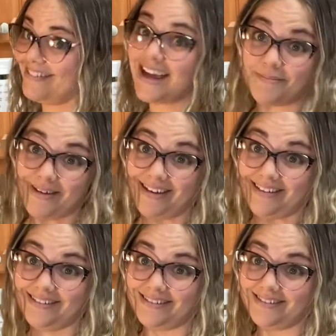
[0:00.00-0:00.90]
I
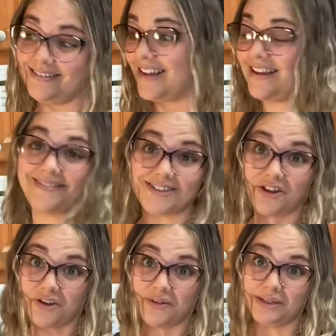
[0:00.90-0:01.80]
mean, that's all
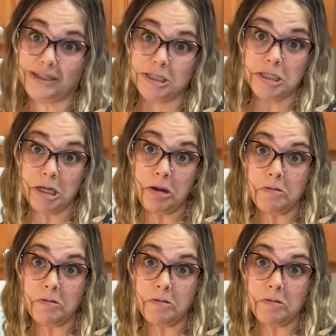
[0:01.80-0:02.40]
you really need to know.